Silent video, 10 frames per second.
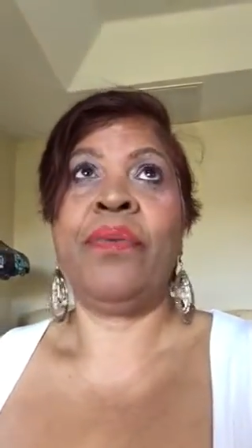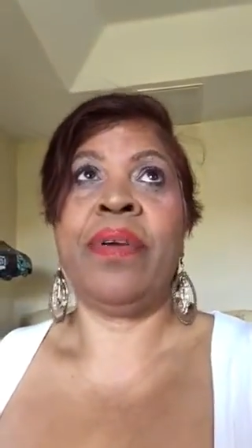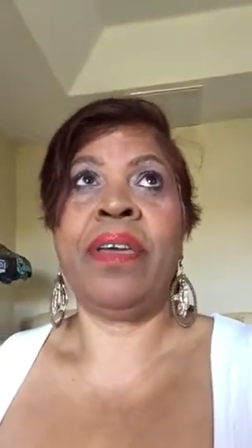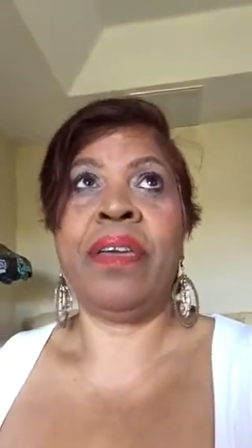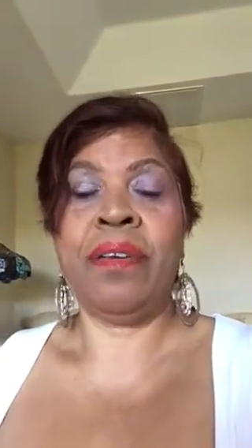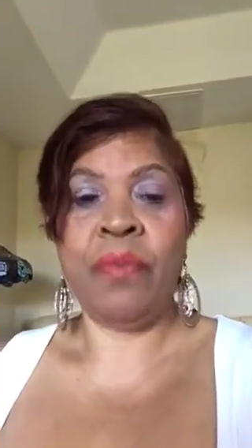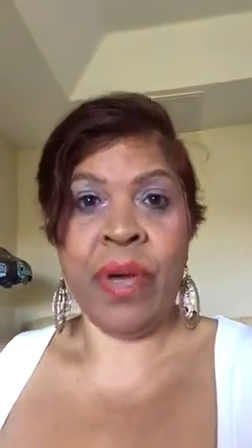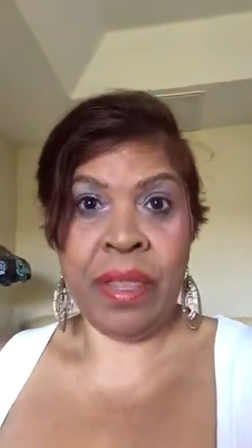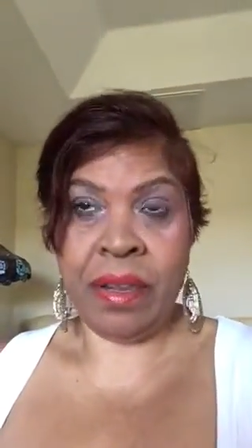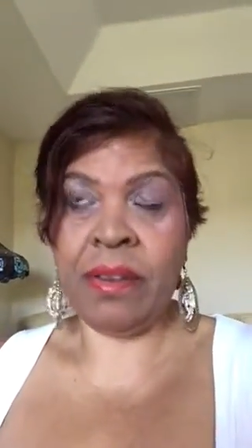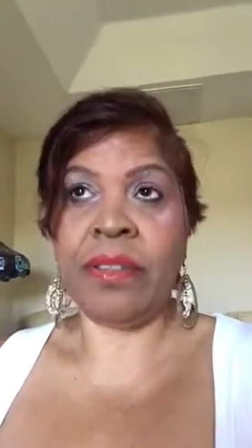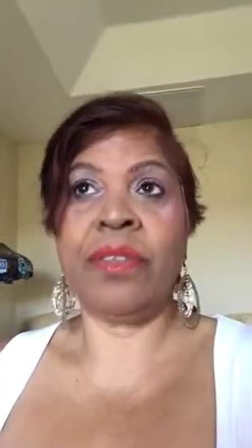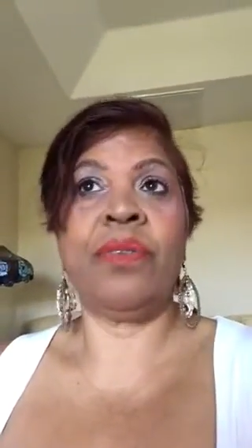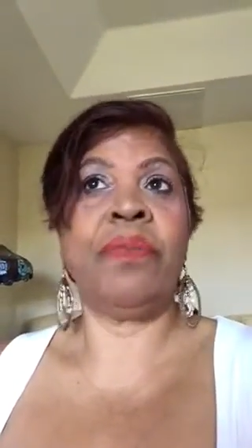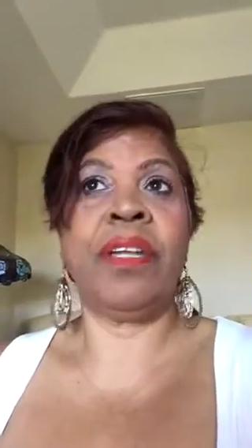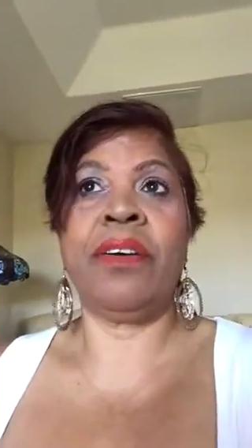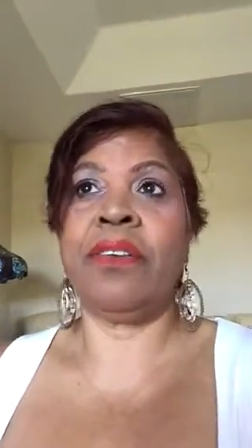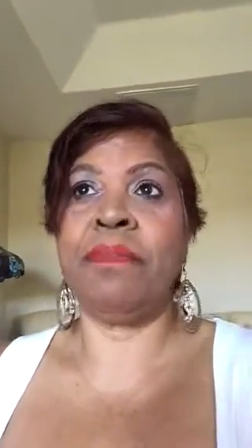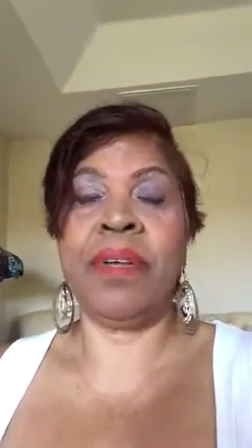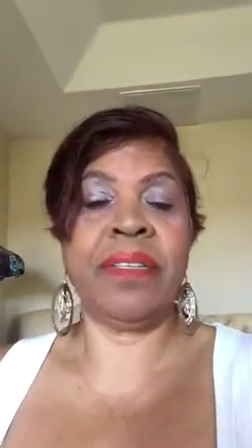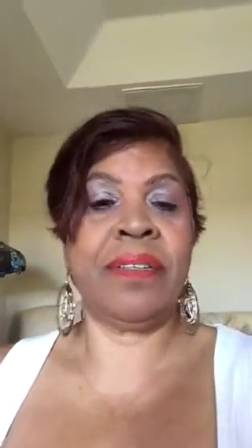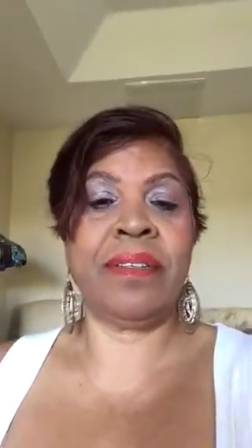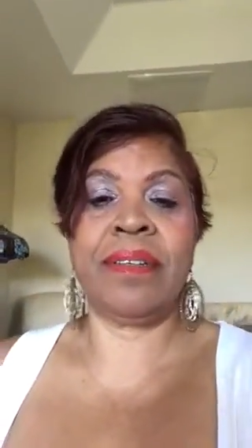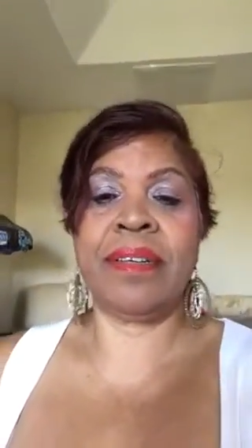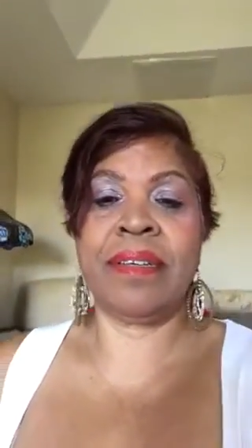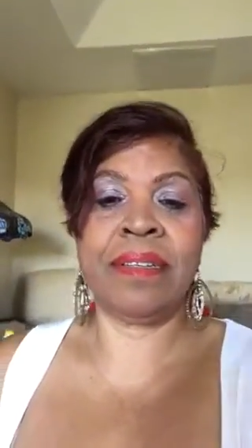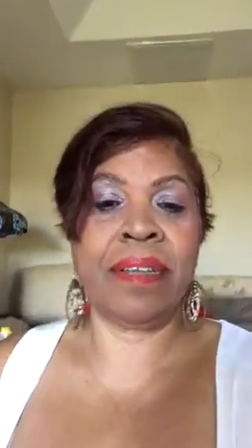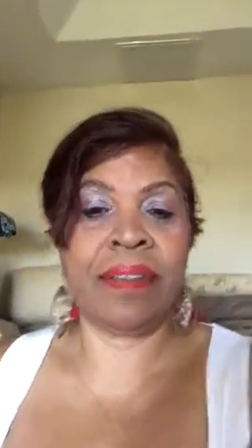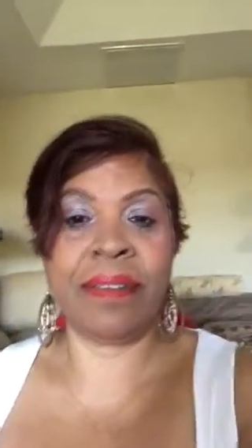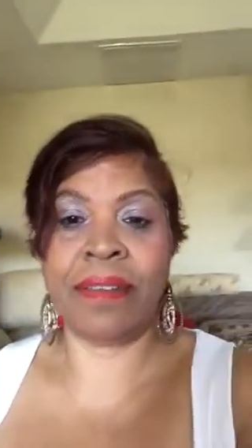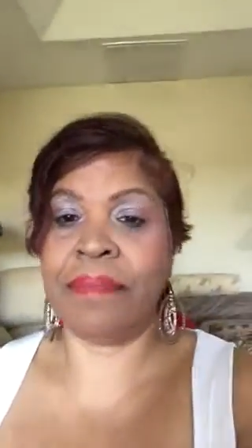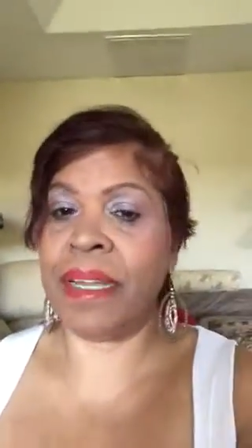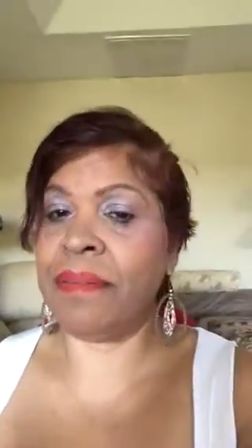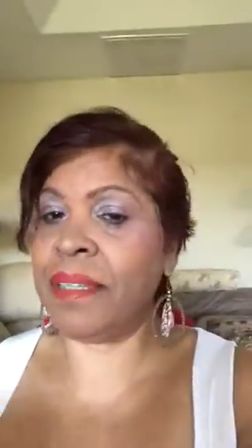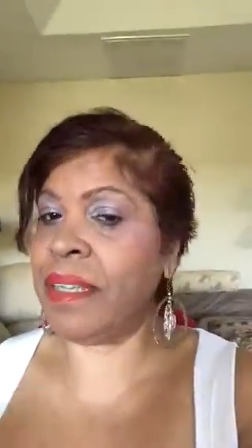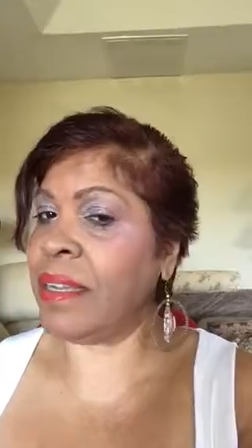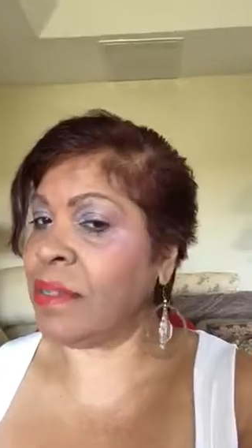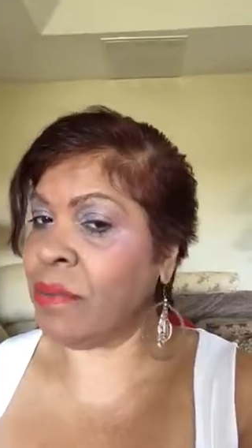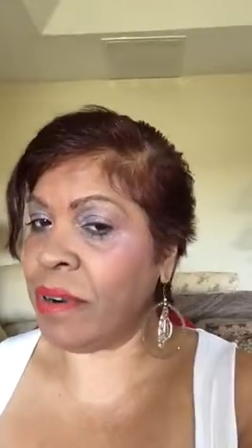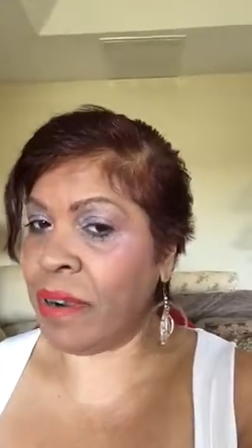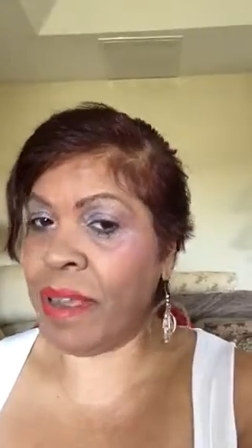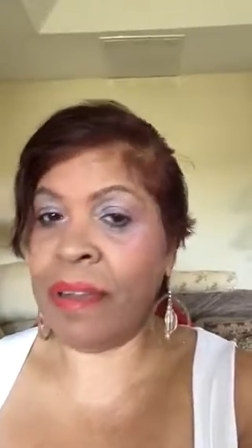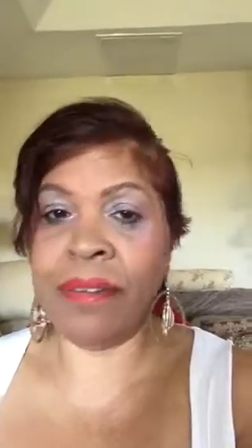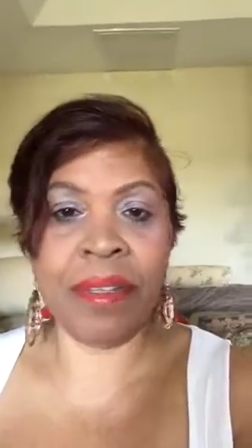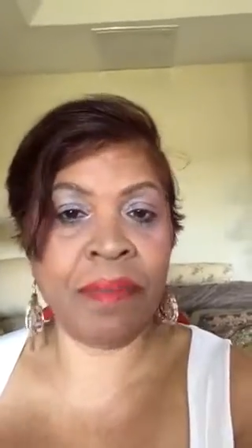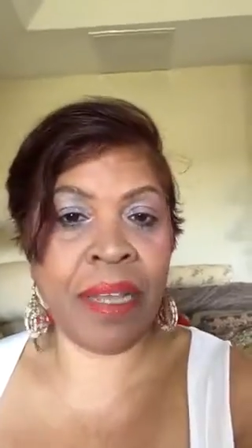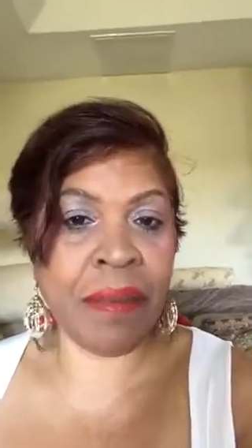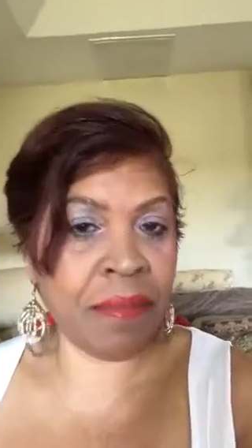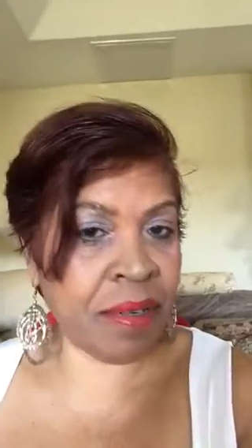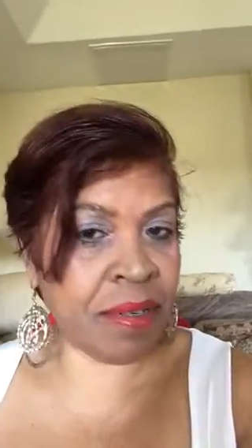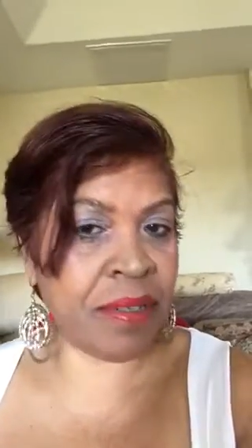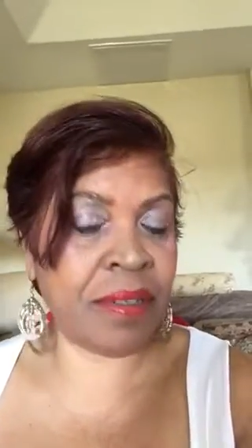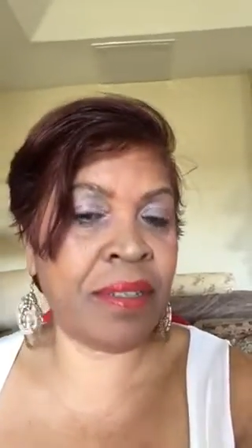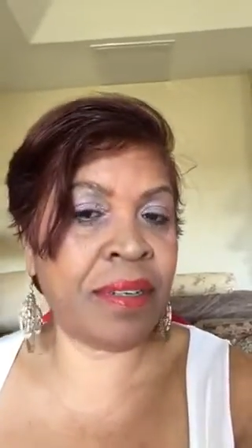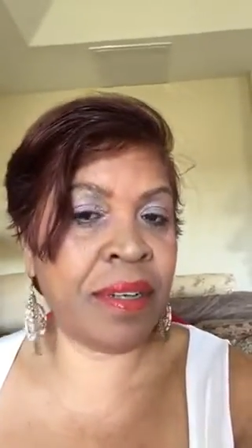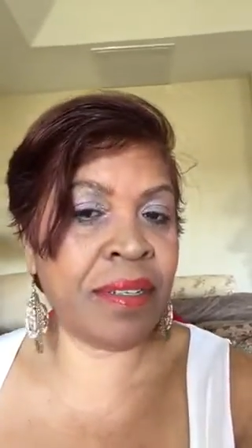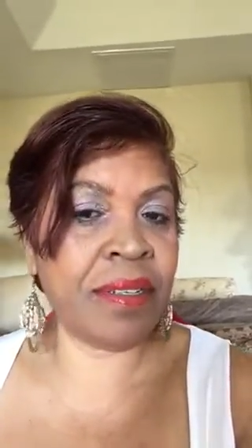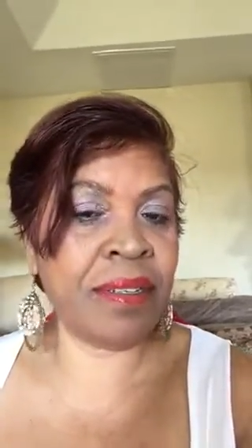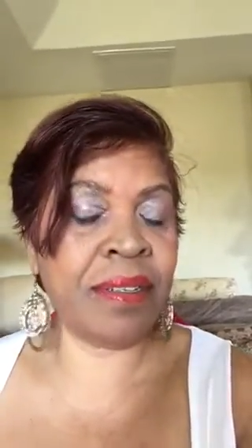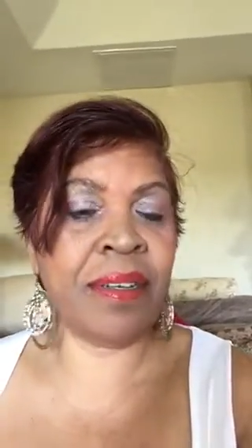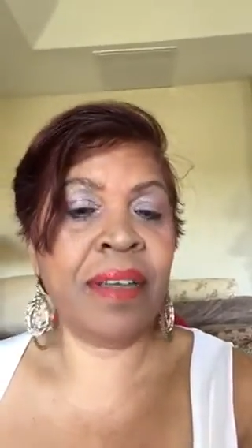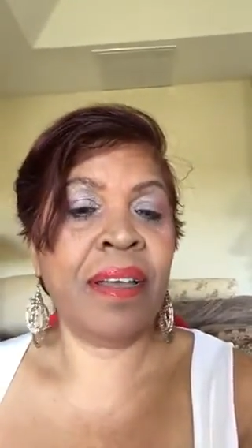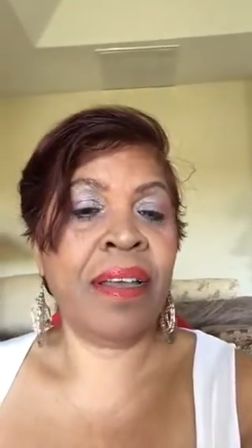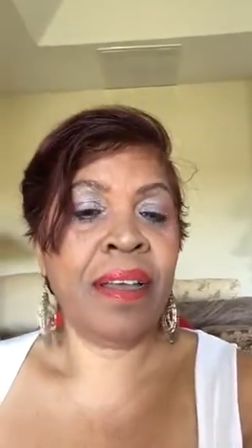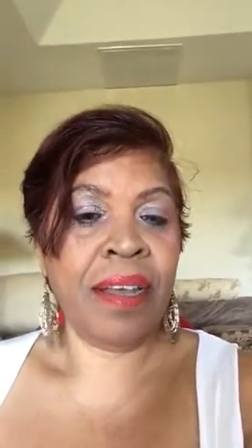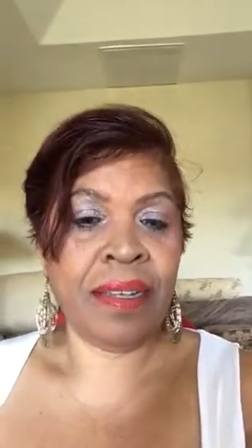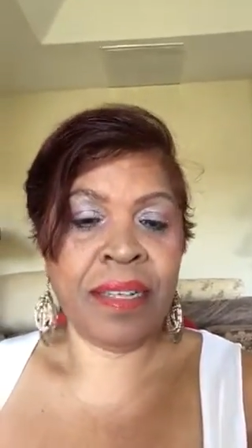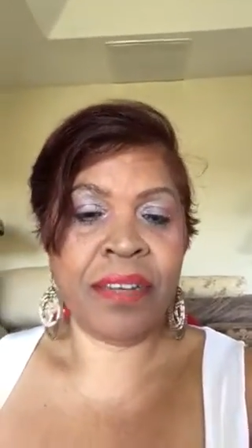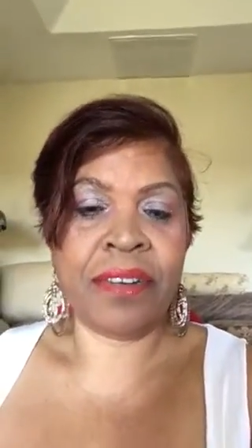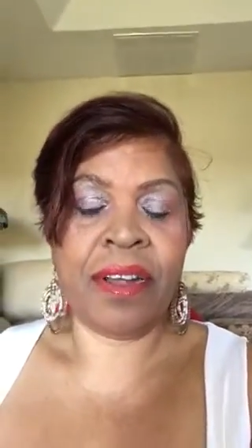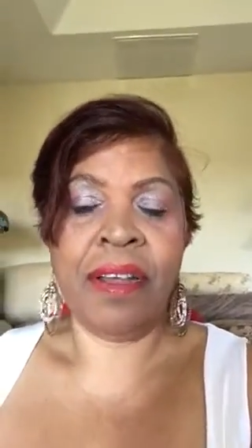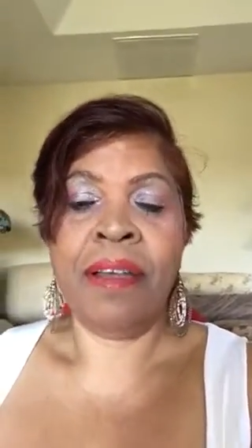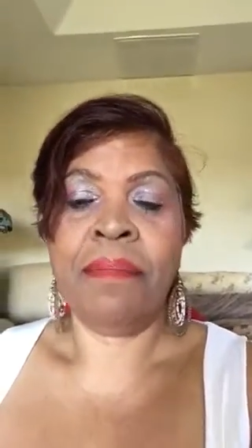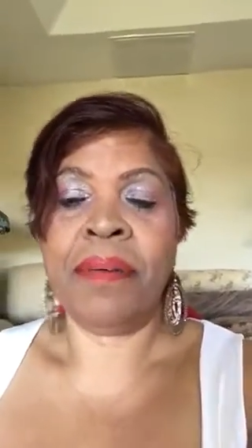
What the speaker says: we went into so many other businesses and sometimes things work out, sometimes it doesn't, etc.